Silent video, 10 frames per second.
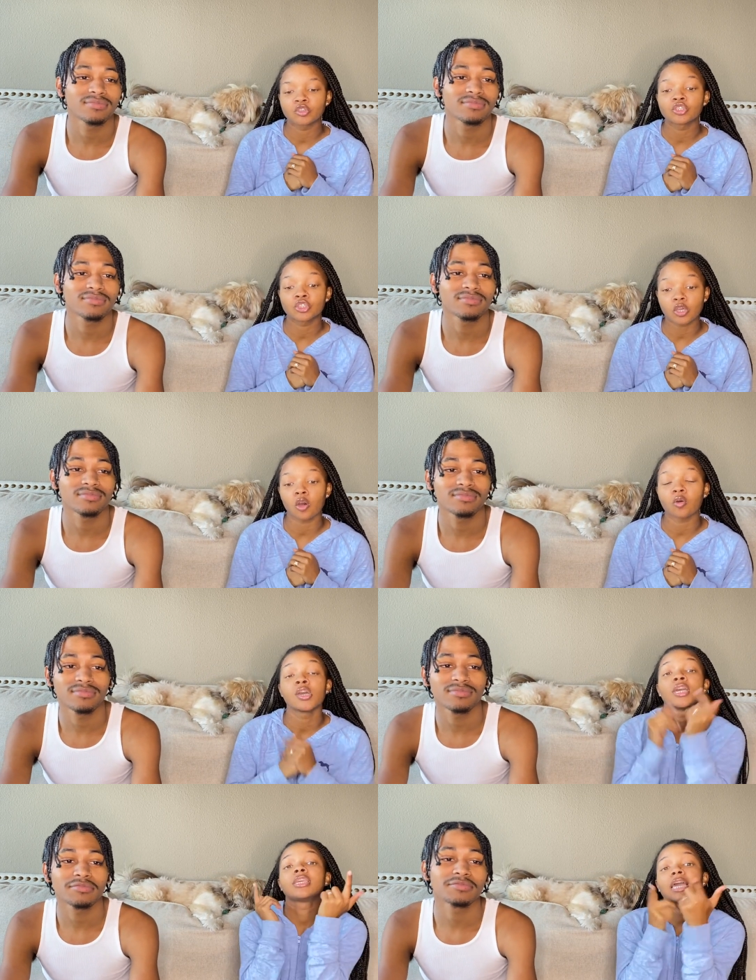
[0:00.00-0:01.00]
Speaker 1: So,
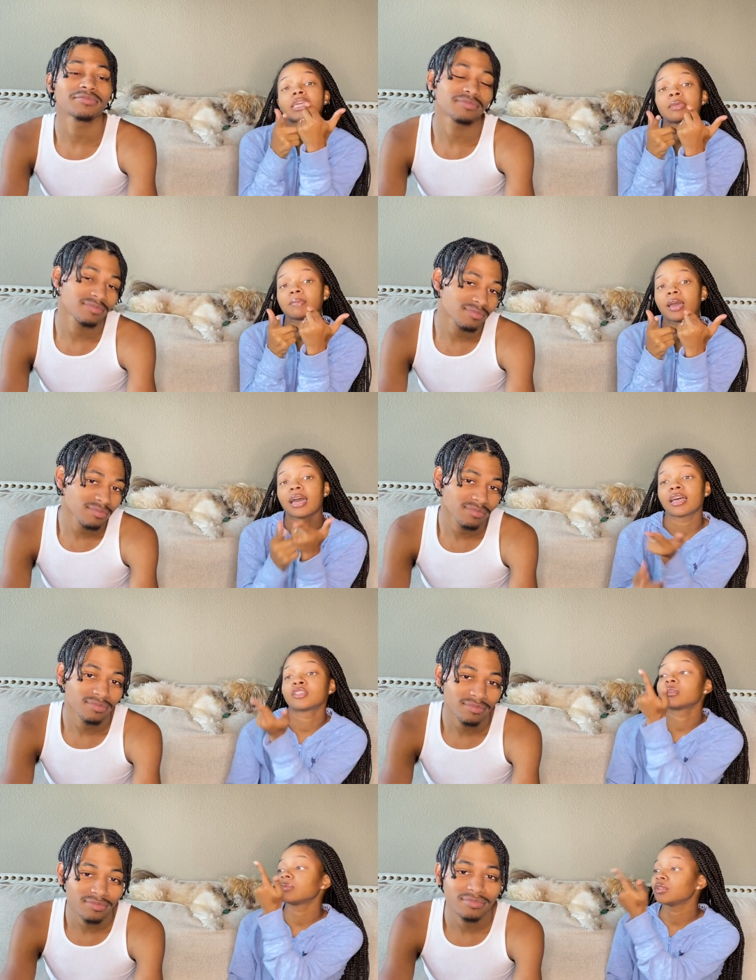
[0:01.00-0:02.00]
y'all keep your eyes
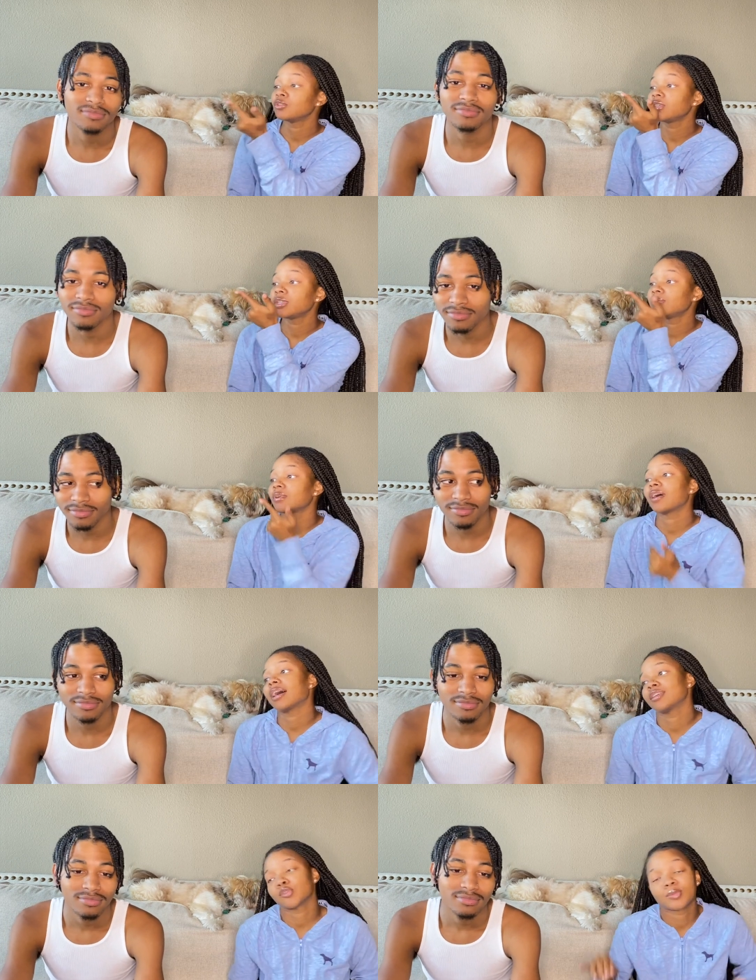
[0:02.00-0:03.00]
open. You keep your
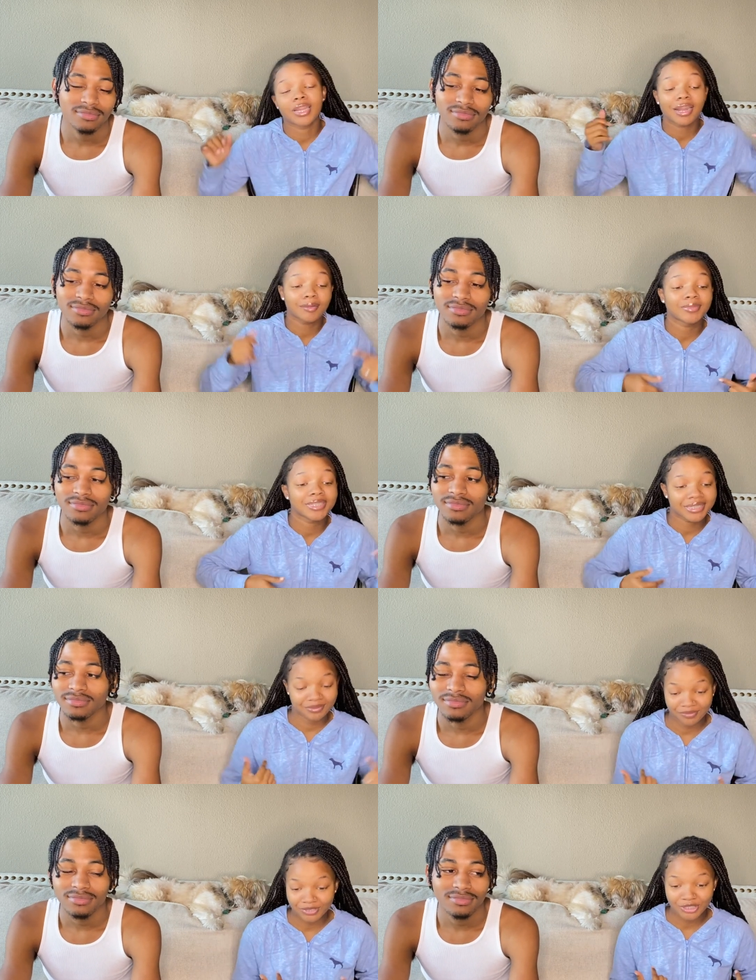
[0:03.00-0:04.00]
eyes open. I'm going to
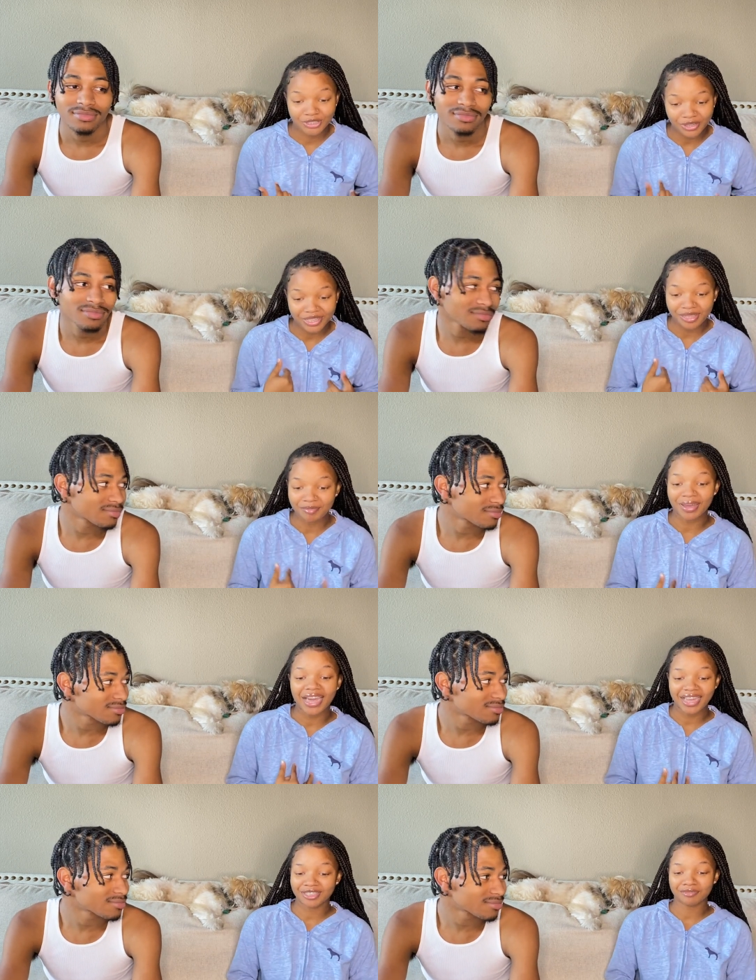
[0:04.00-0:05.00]
for sure keep
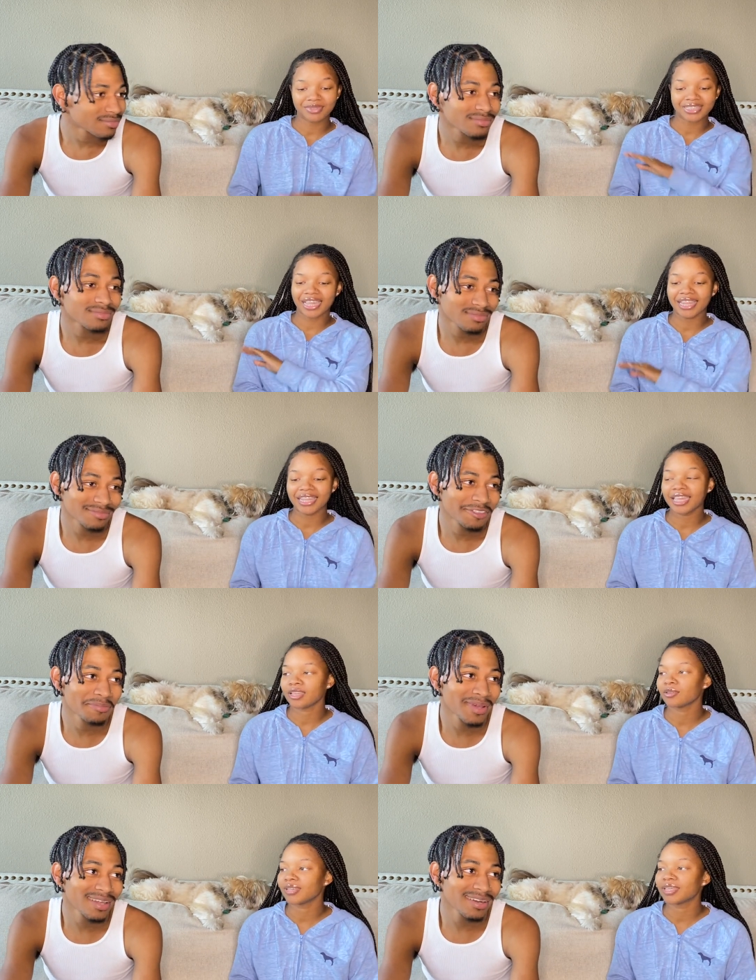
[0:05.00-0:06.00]
my eyes open because I ain't letting
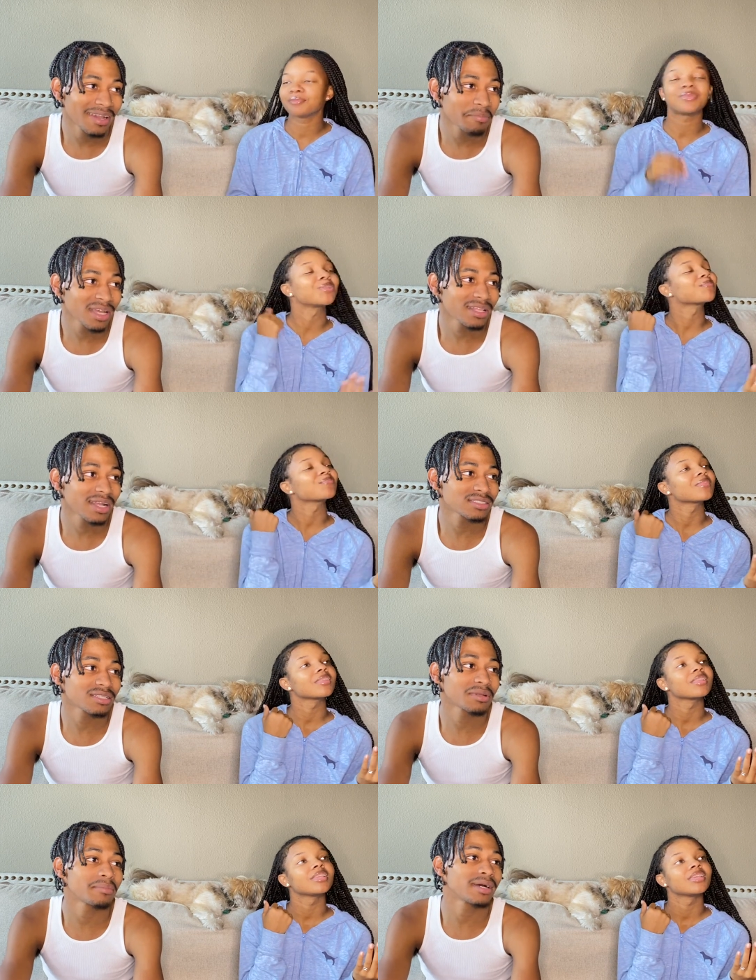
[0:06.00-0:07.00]
Speaker 2: you get. I probably got
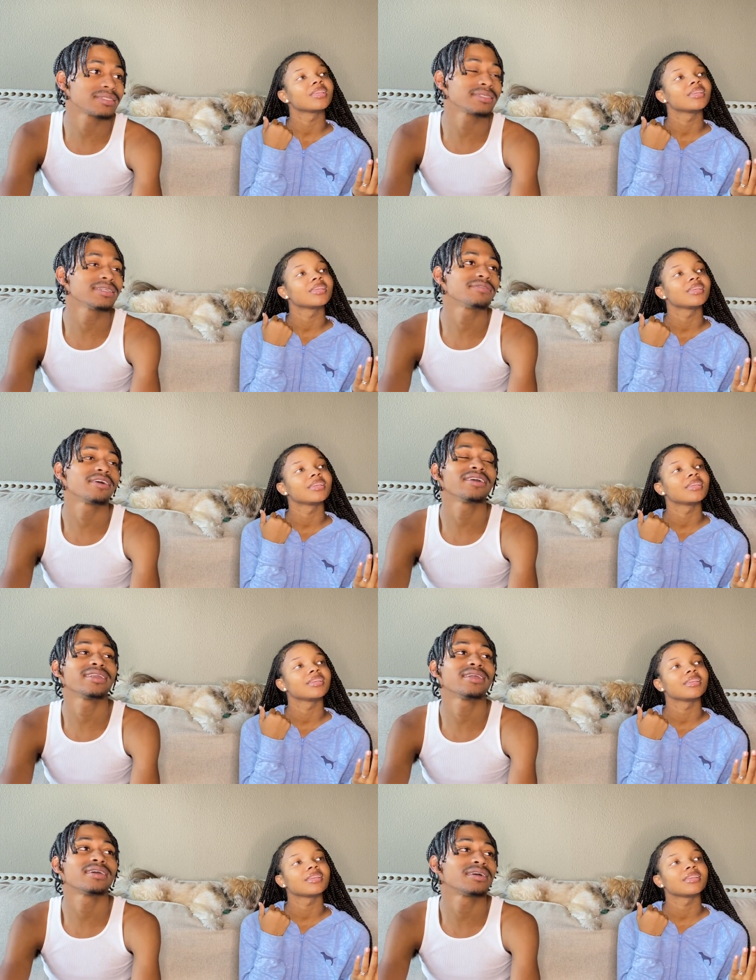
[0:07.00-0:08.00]
something on my sleeve
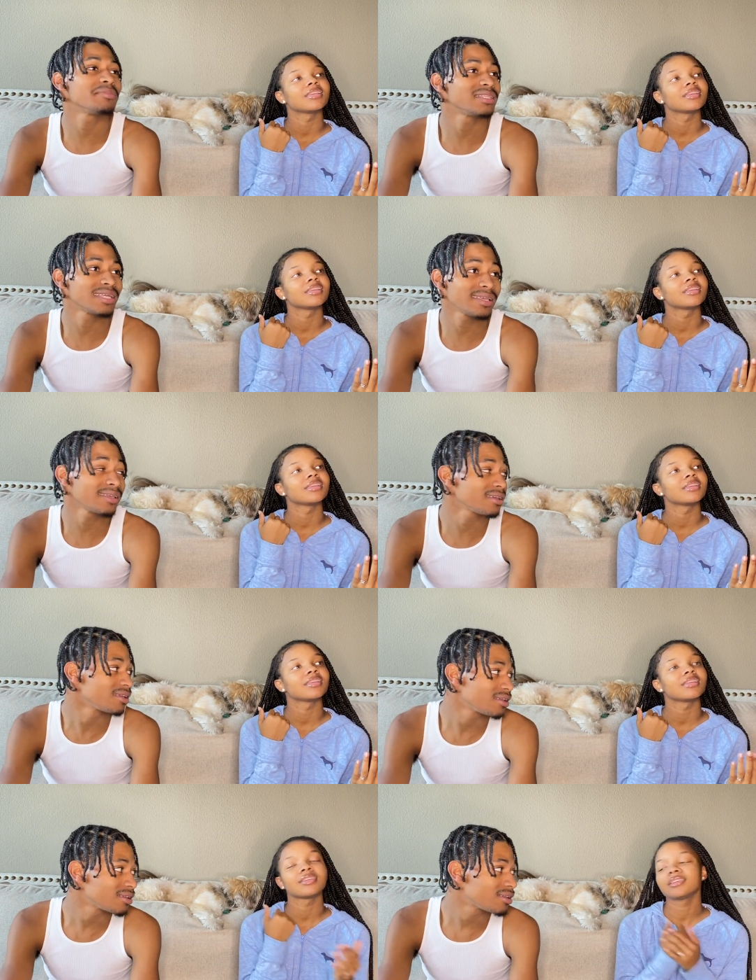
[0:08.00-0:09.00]
already. I've been thinking.
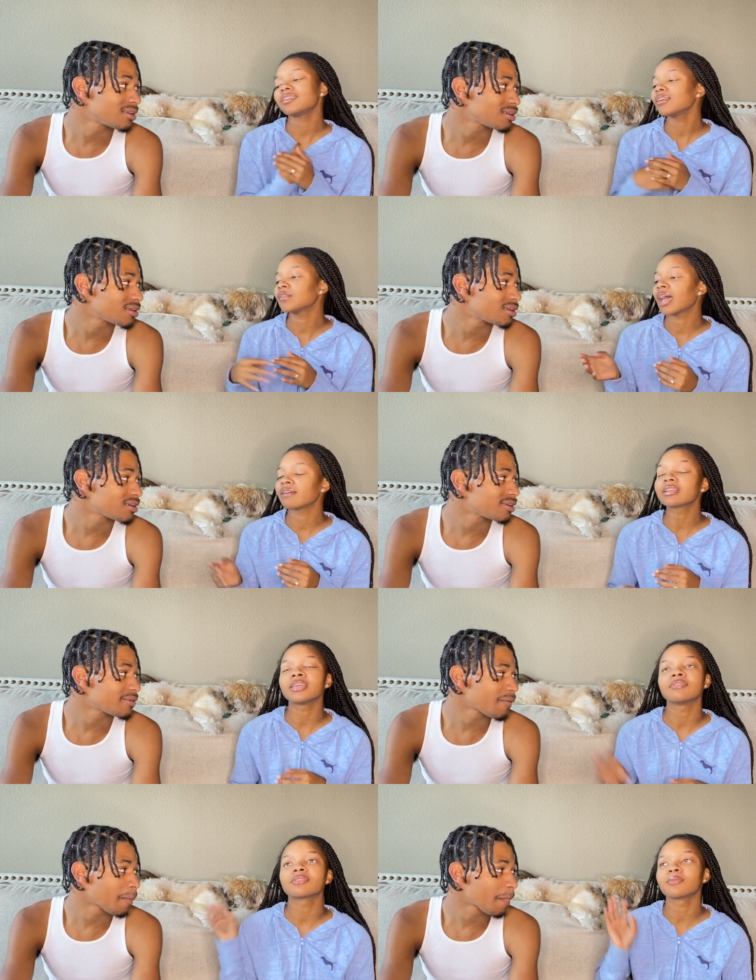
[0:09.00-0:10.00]
Speaker 1: You don't even have
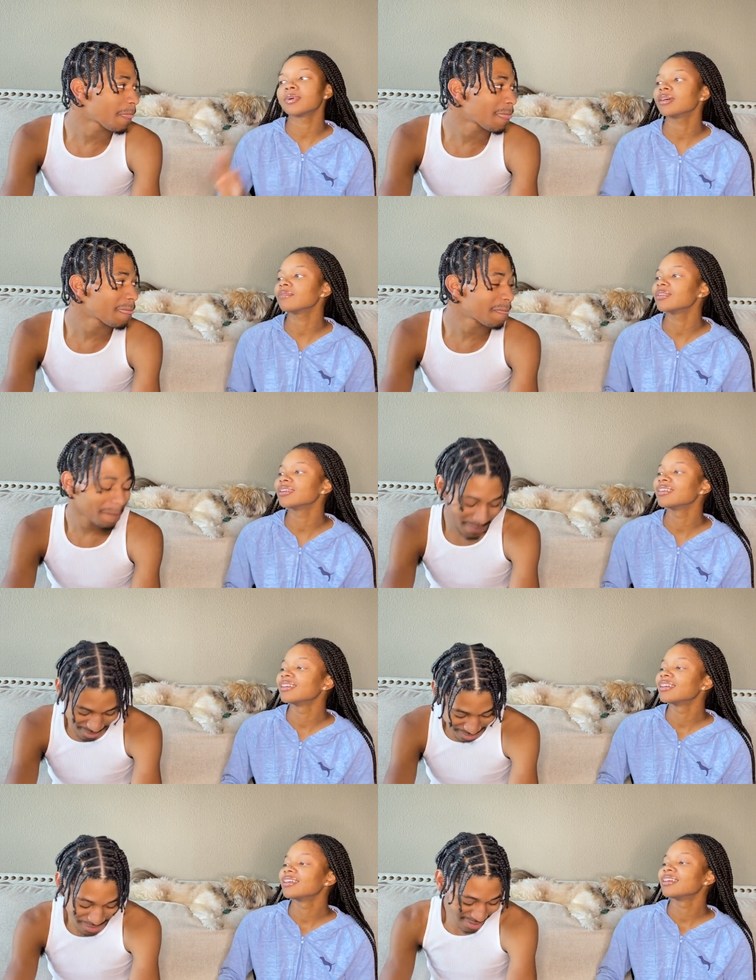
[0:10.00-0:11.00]
sleeves. Whatever.
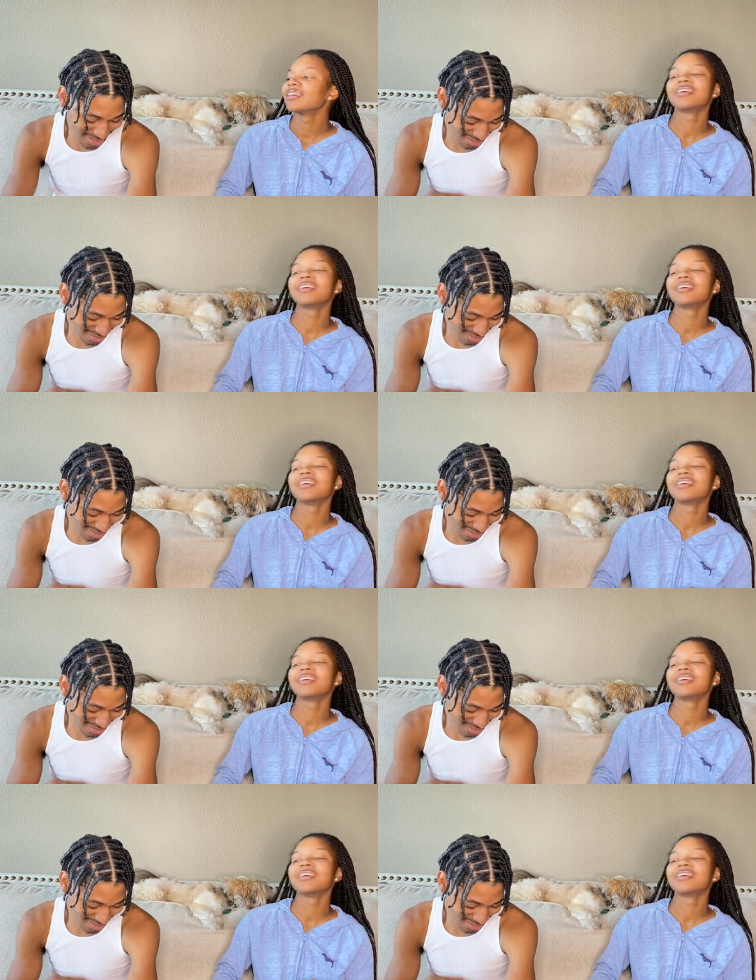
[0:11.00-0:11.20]
Speaker 2: Oh, you're right.